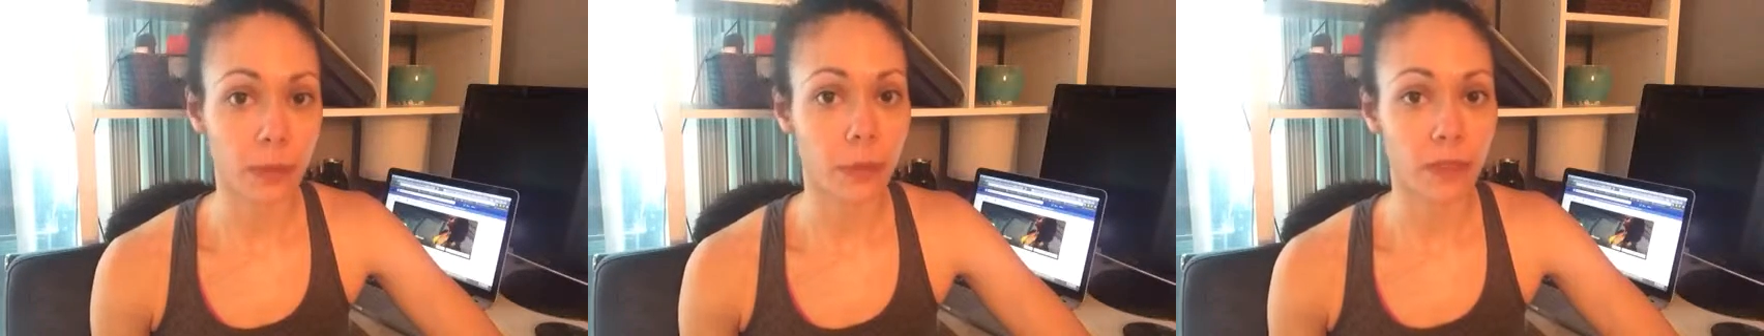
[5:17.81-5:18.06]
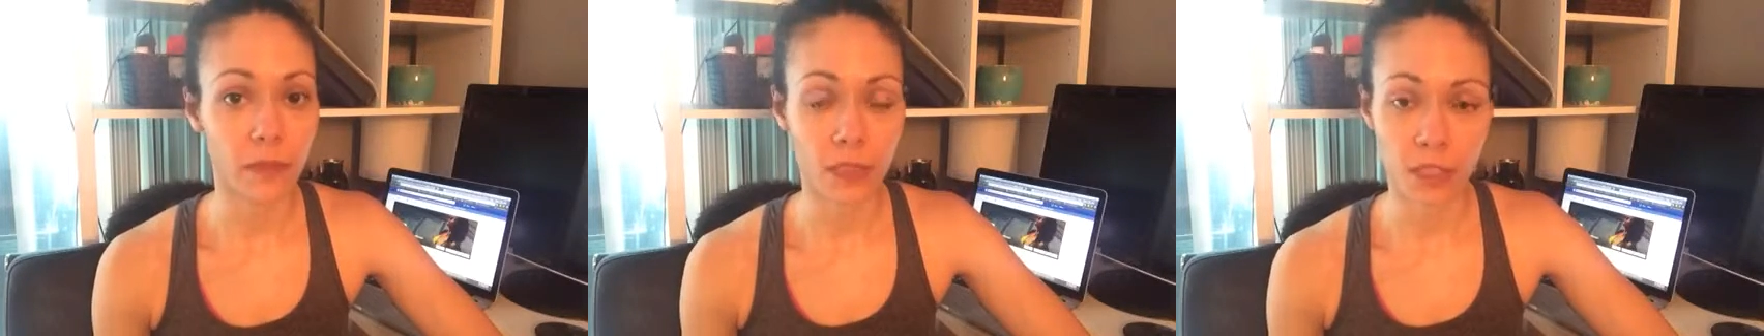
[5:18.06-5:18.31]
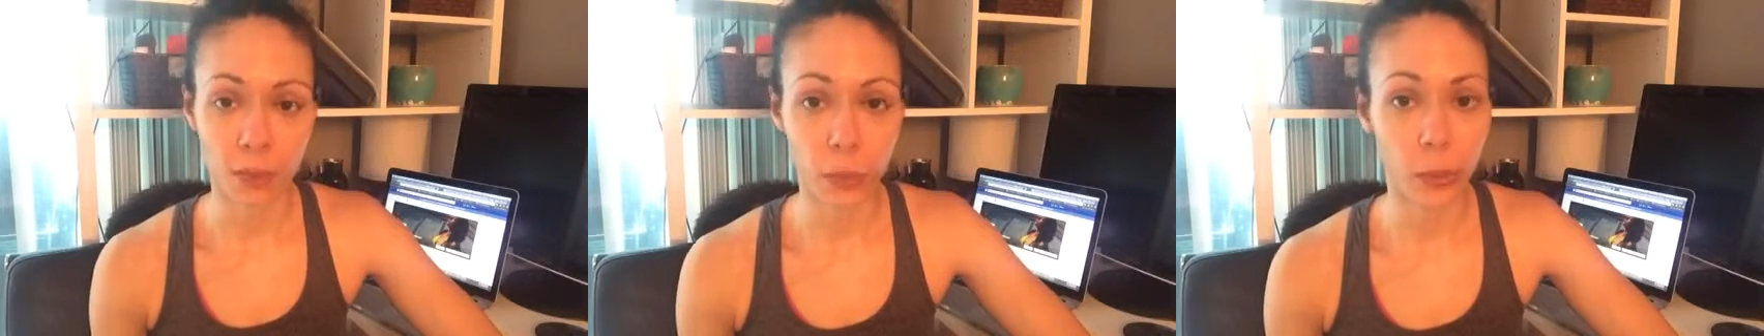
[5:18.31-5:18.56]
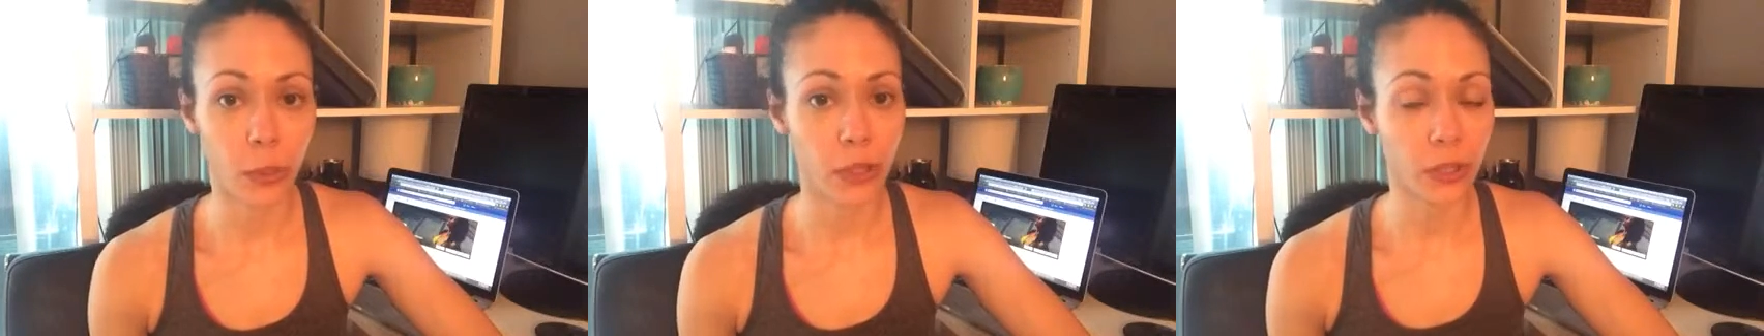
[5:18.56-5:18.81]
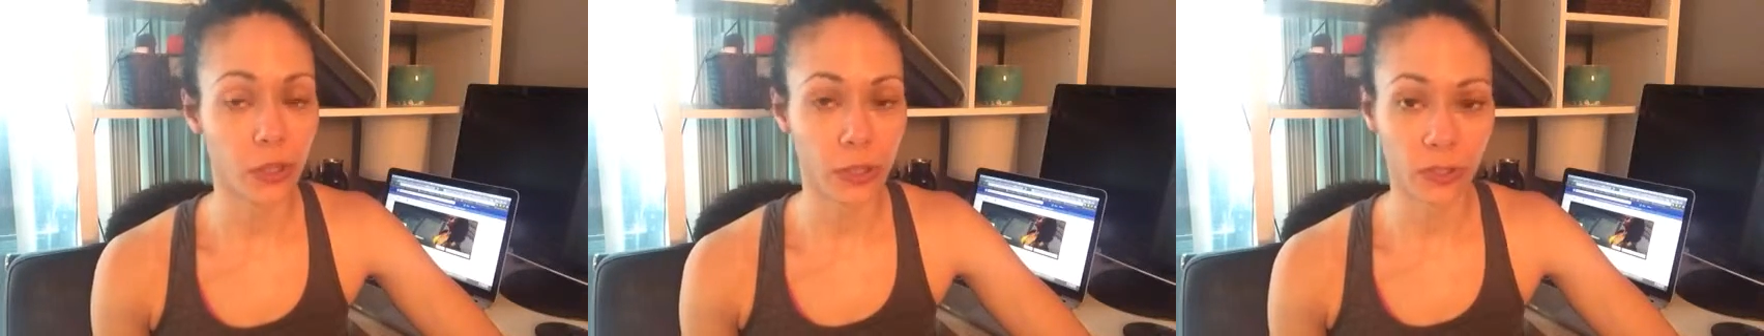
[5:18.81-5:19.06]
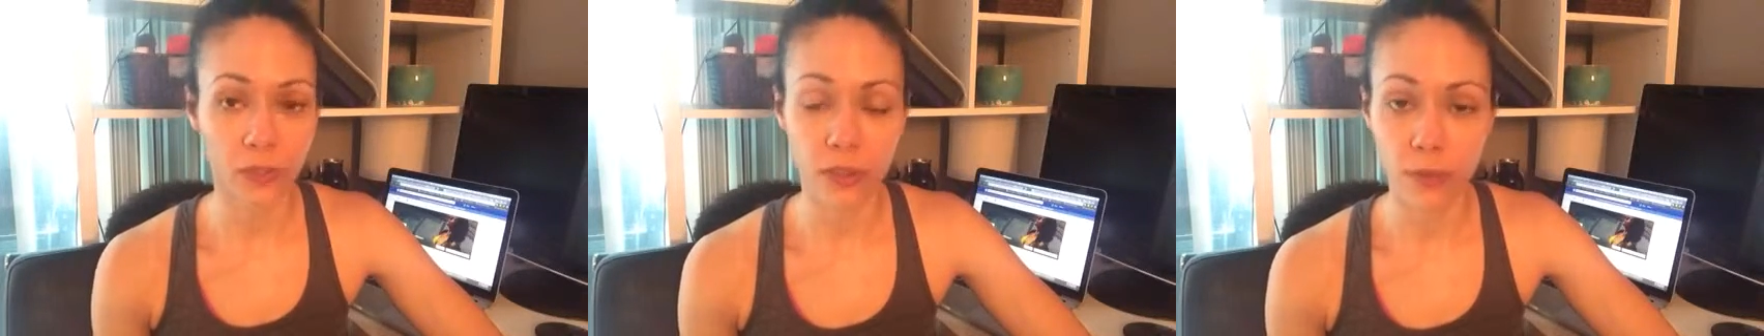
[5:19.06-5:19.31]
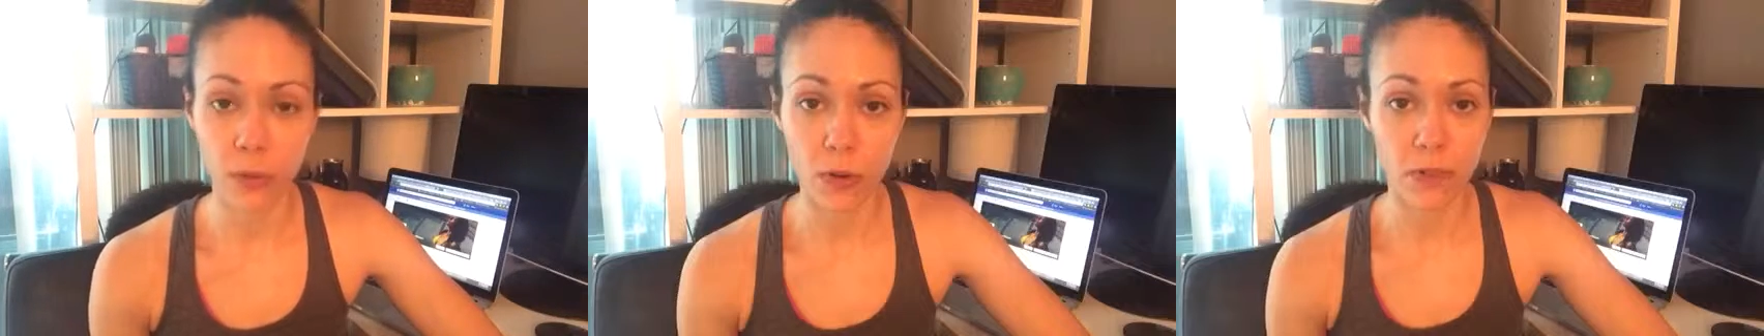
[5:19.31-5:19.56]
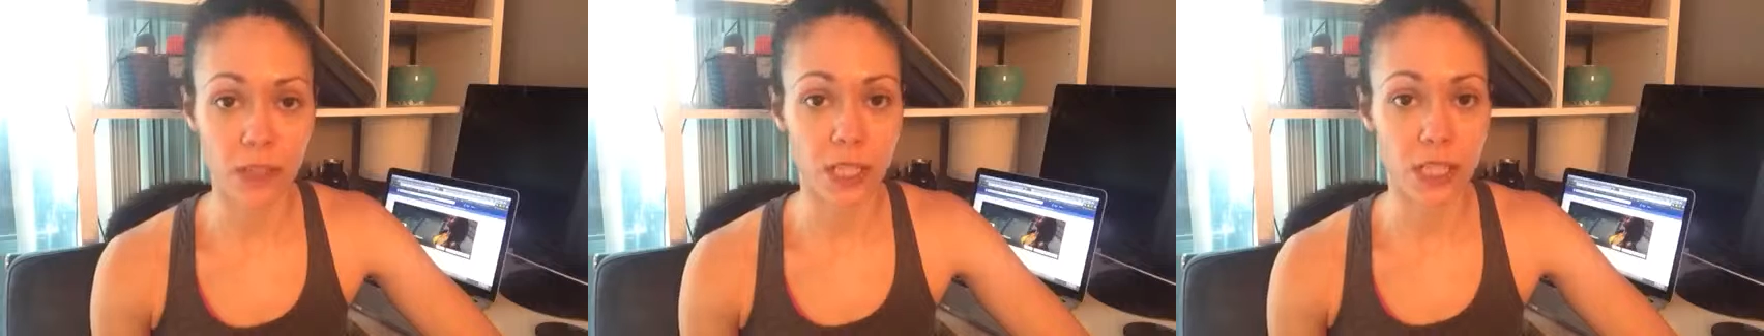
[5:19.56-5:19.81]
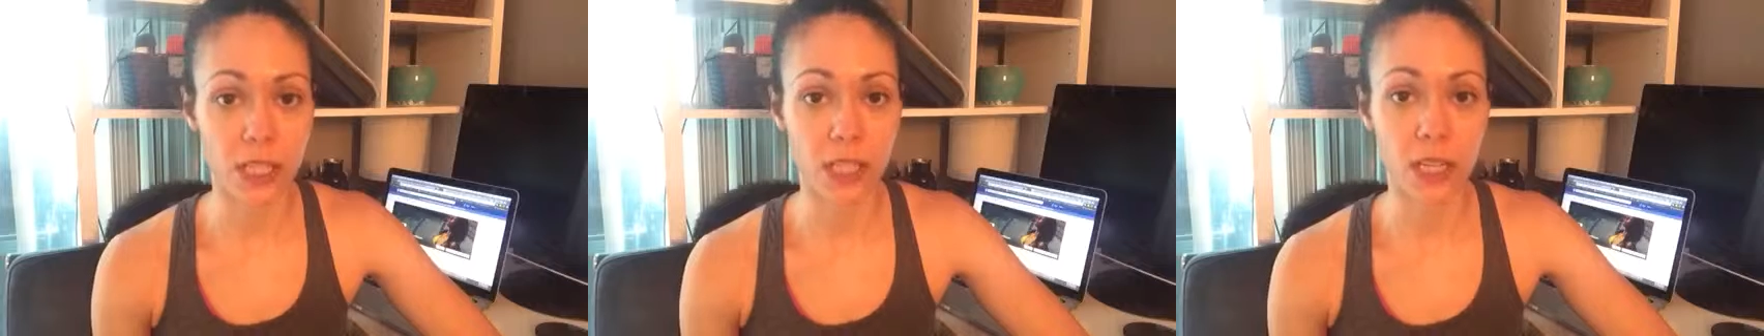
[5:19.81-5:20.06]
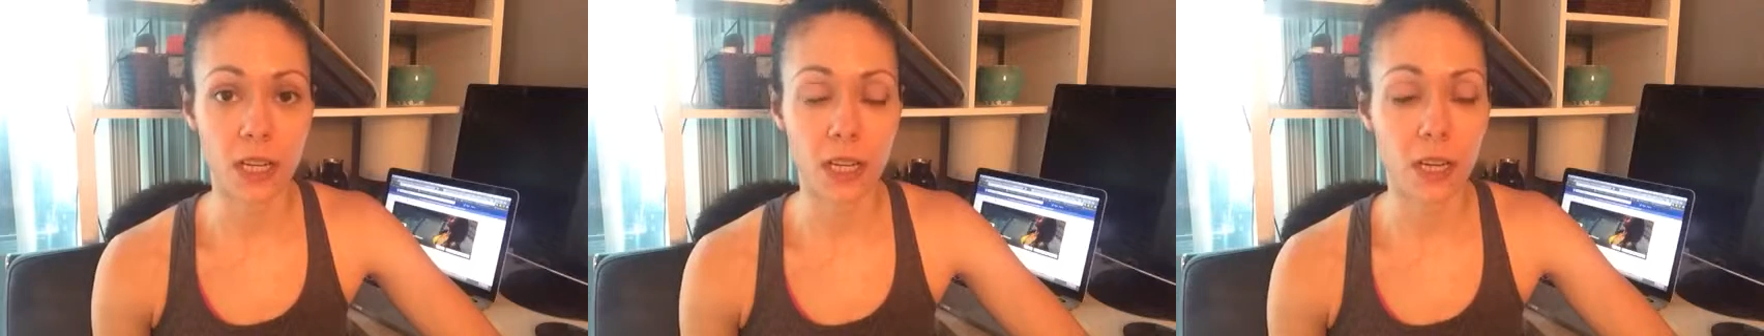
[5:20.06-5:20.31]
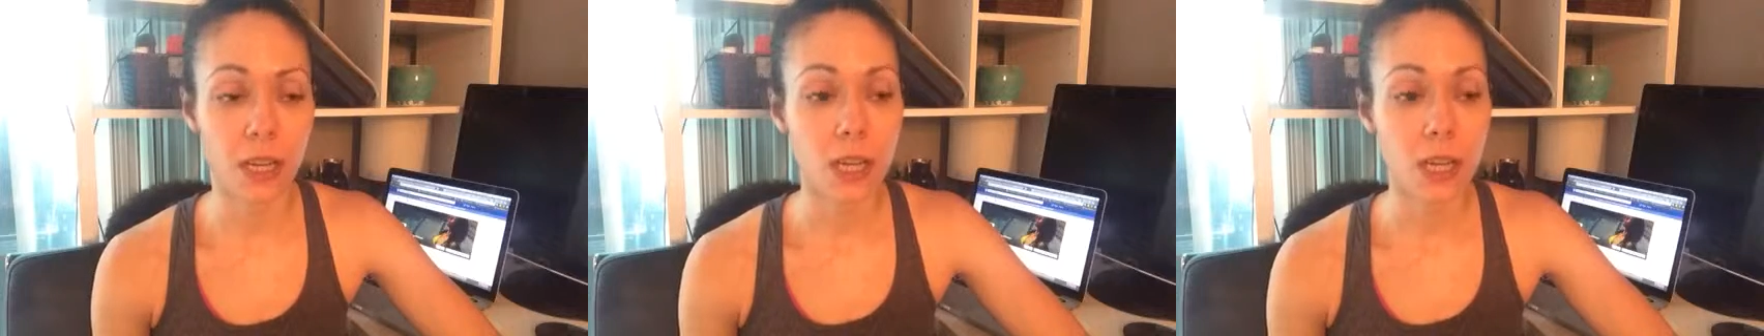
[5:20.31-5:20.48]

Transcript: the big vision board and looking for the motivation and